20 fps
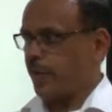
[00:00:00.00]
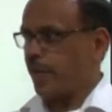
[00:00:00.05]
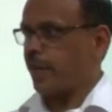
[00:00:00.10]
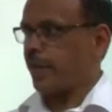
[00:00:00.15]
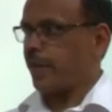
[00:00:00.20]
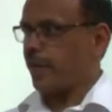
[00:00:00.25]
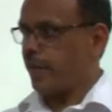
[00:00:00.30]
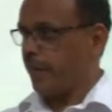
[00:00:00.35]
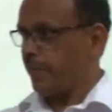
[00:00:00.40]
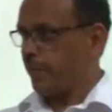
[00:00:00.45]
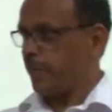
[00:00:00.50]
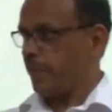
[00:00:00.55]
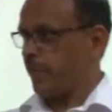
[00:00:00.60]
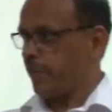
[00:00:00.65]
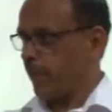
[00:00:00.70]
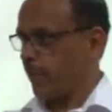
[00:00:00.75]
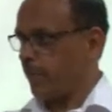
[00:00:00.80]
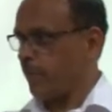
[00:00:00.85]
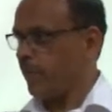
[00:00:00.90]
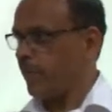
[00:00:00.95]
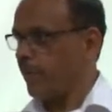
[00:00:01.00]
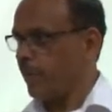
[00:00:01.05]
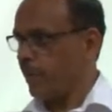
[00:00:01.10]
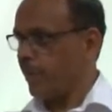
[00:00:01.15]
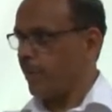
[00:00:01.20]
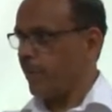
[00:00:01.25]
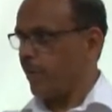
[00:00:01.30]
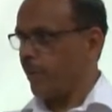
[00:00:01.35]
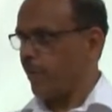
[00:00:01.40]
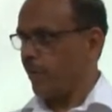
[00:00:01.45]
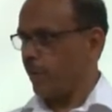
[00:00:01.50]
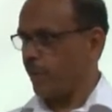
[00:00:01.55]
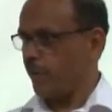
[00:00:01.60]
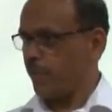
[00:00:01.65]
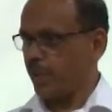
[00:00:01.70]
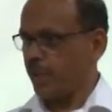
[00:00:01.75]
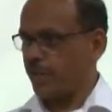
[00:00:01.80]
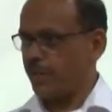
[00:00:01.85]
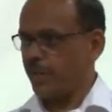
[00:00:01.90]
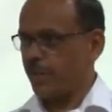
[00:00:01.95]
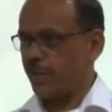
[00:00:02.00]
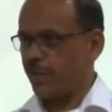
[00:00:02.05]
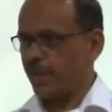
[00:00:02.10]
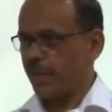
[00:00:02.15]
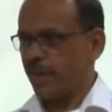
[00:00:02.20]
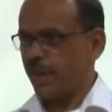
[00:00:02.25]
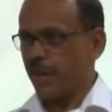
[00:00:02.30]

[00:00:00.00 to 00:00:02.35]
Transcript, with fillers: take a lift from one person